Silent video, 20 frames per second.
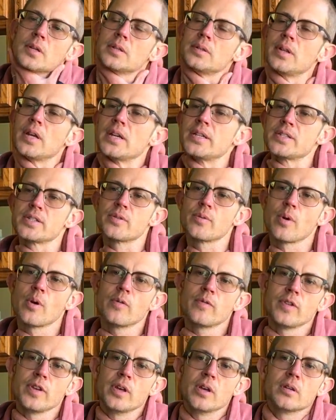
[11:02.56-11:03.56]
Nice throat
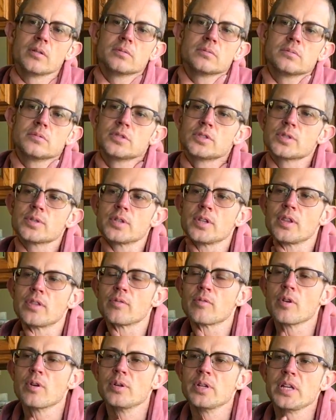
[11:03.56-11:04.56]
feel. It's really
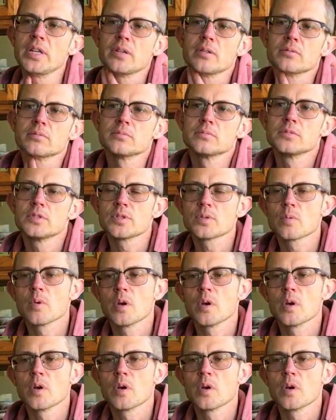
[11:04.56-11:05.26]
throaty as